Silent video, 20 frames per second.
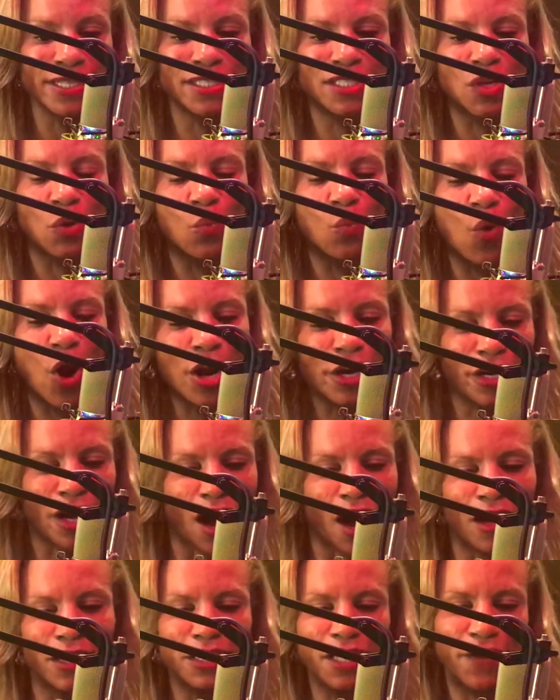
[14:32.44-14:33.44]
is to work
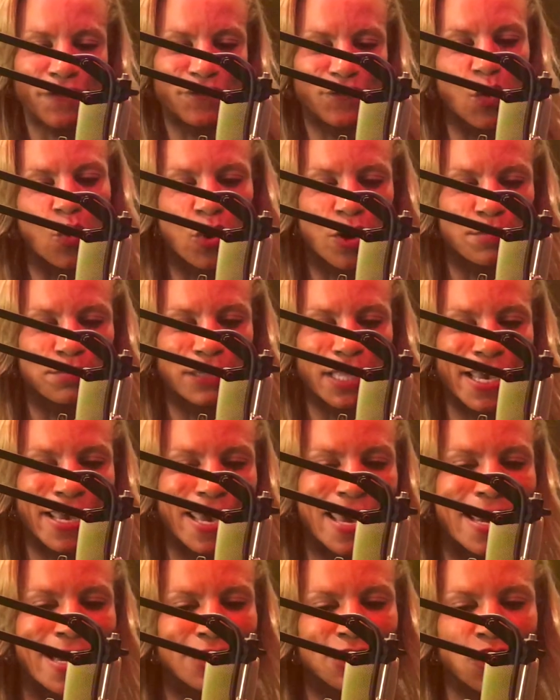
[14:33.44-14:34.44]
on your foreplay
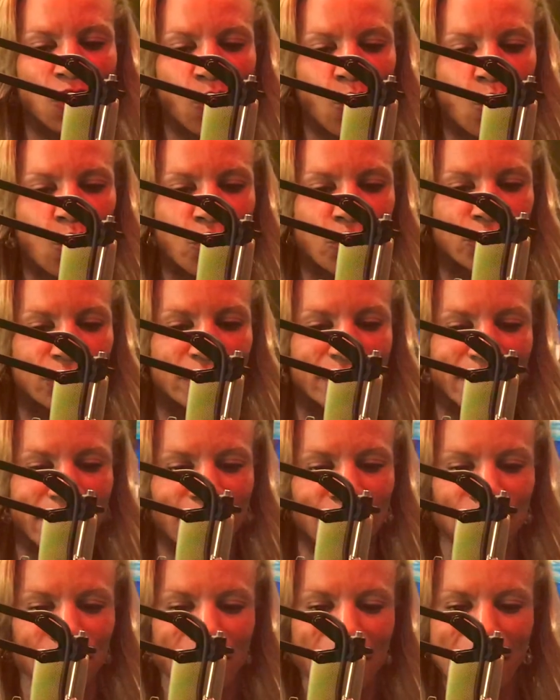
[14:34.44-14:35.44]
and your oral
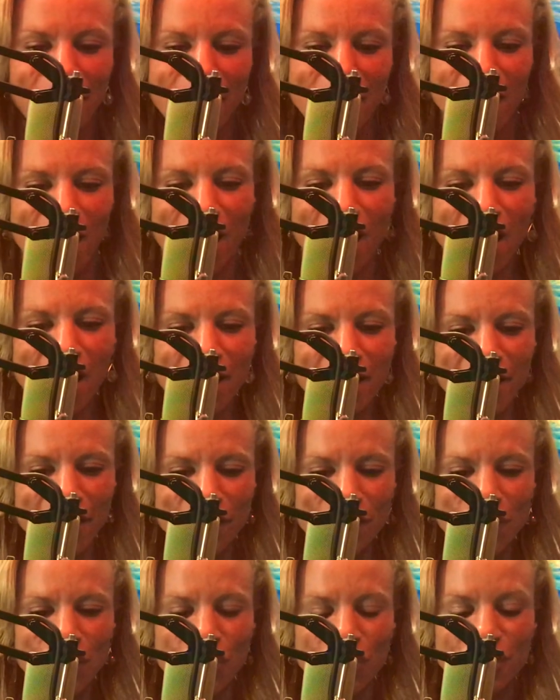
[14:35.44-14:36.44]
skills.
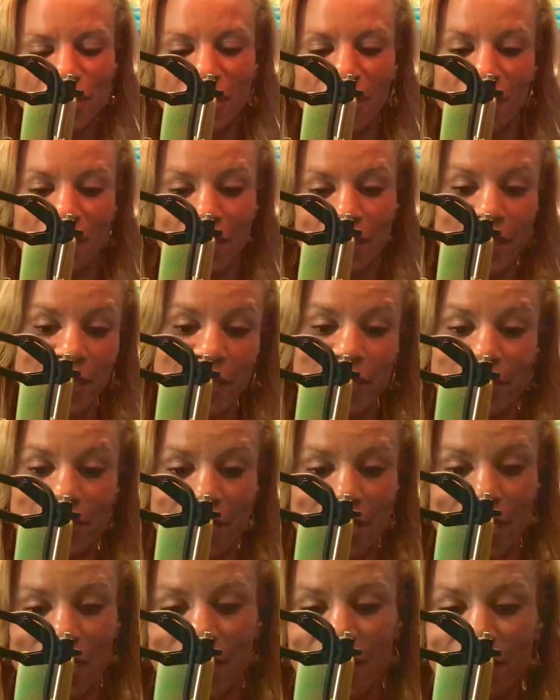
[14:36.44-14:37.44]
If your tongue is
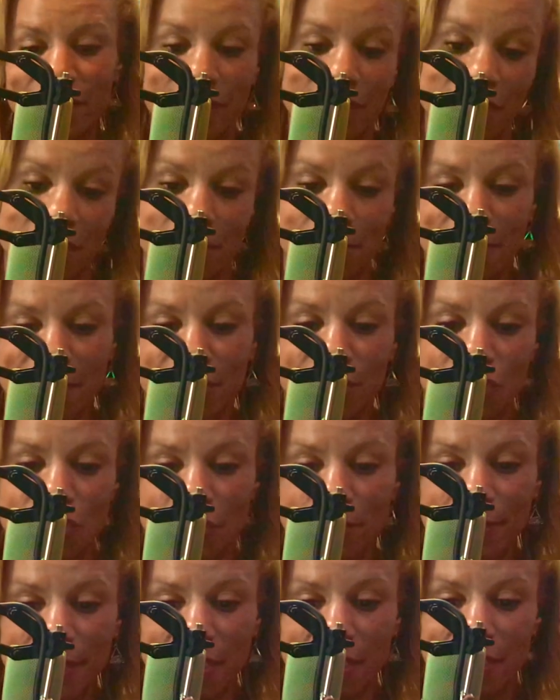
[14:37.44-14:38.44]
half as big as
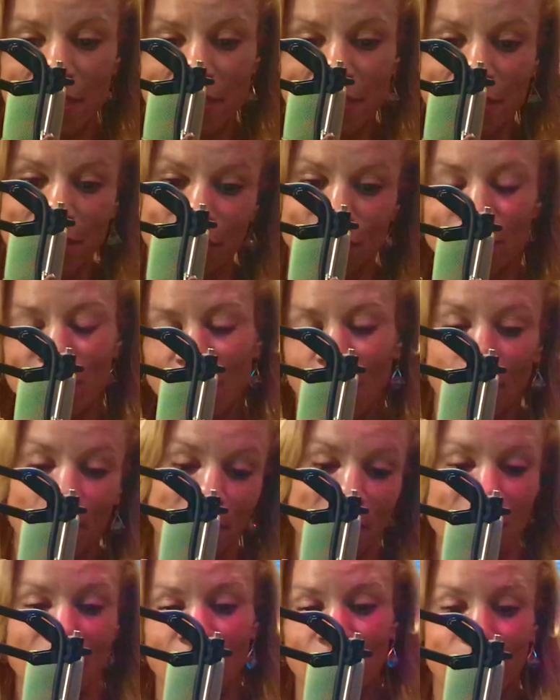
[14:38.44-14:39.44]
your penis, you're going
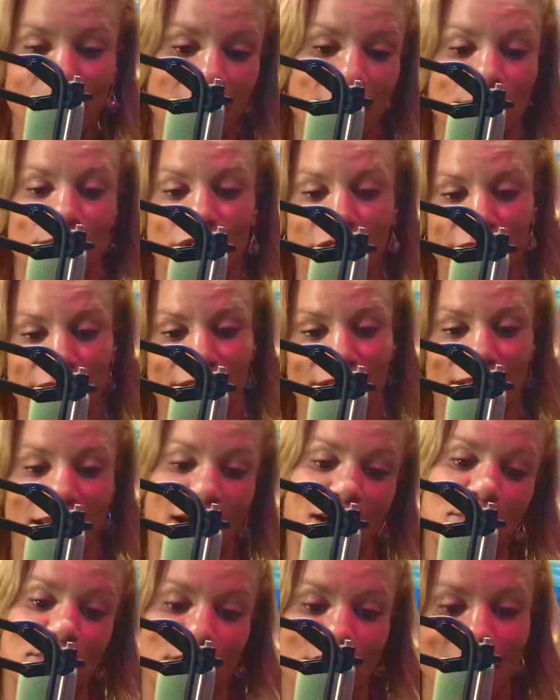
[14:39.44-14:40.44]
to be all right, brother.
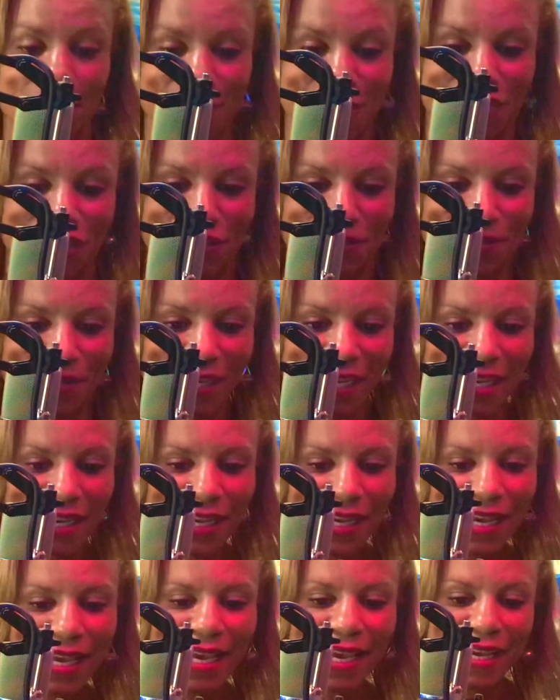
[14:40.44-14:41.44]
I promise you.
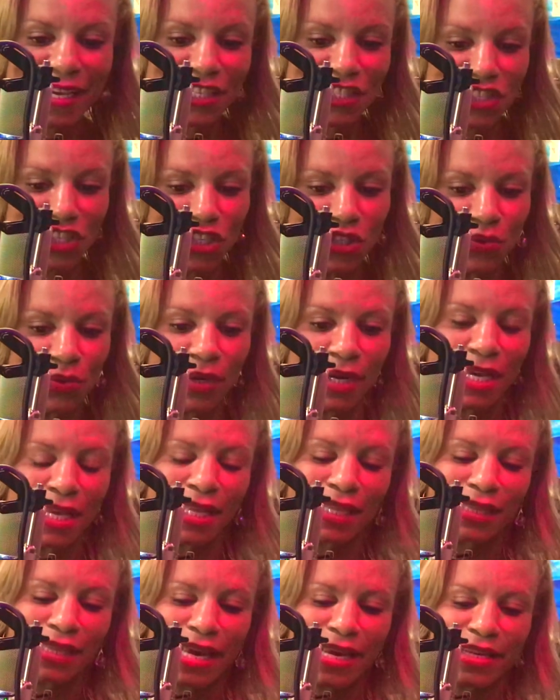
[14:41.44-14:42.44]
And 2,
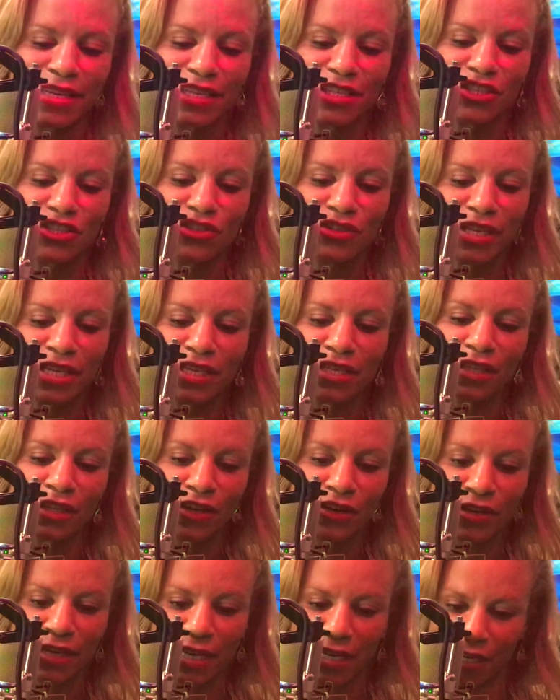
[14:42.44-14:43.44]
ladies, you need to
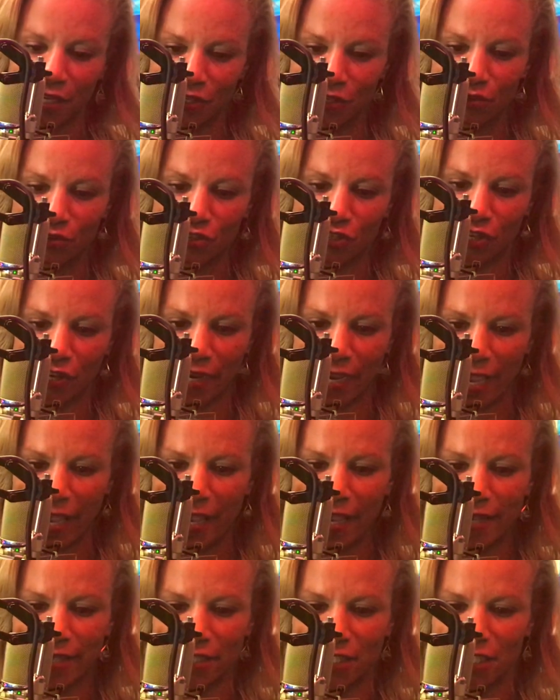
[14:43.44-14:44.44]
learn how to use your
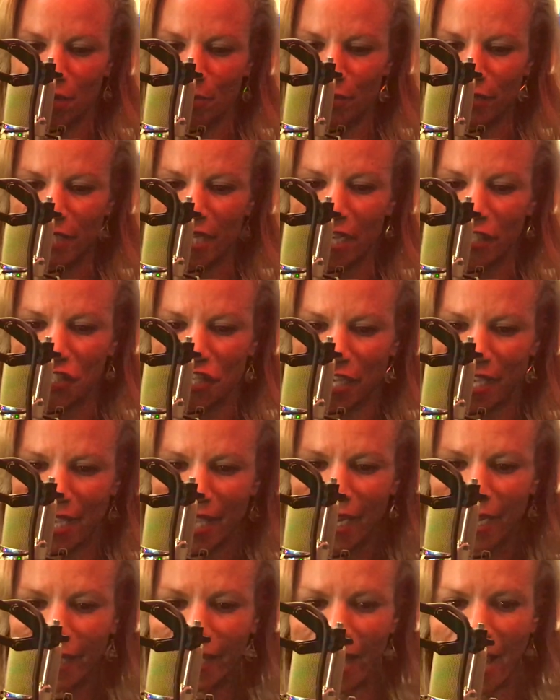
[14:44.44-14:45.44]
hands to protect your
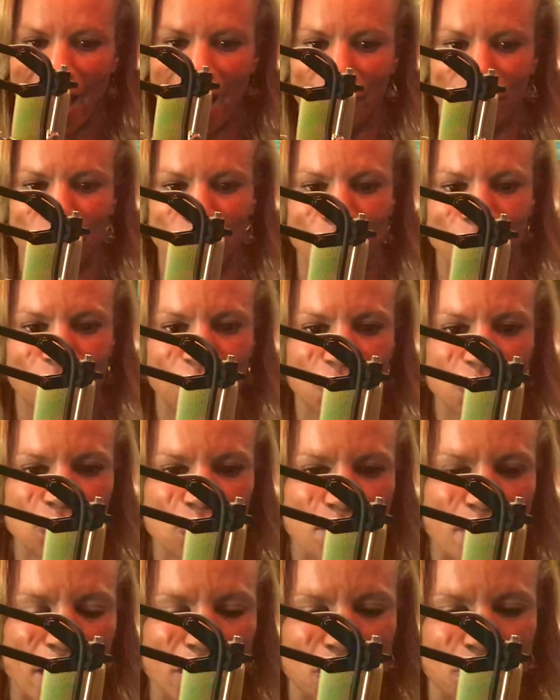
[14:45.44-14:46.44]
kitty cat from too
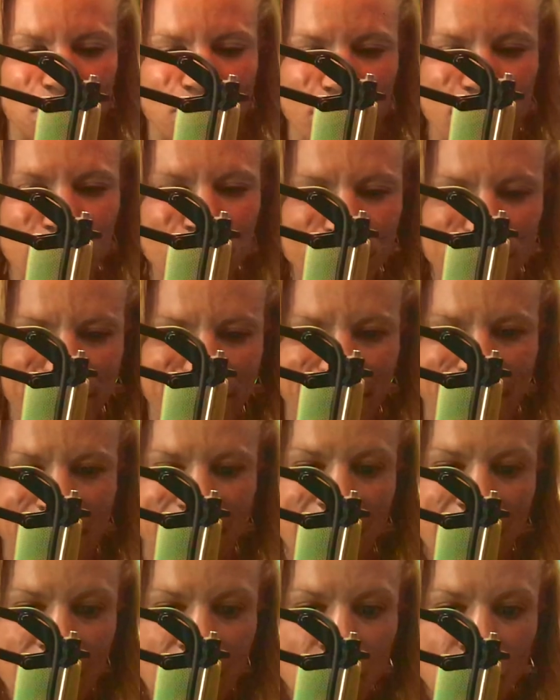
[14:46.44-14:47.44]
much bruising.
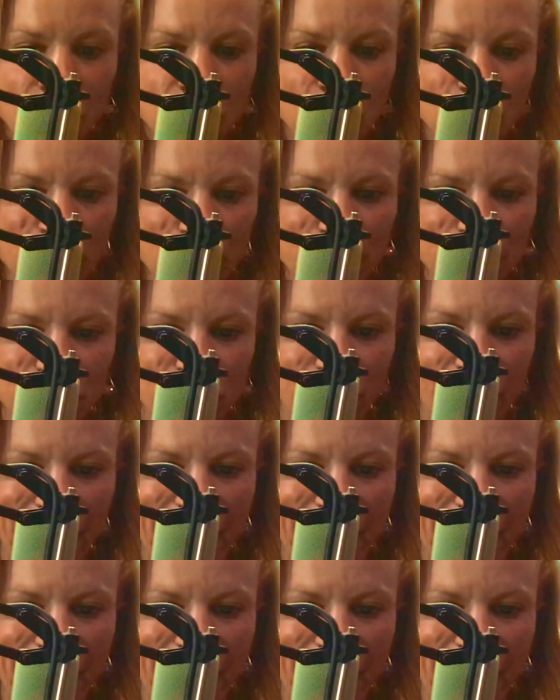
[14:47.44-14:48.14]
You can put your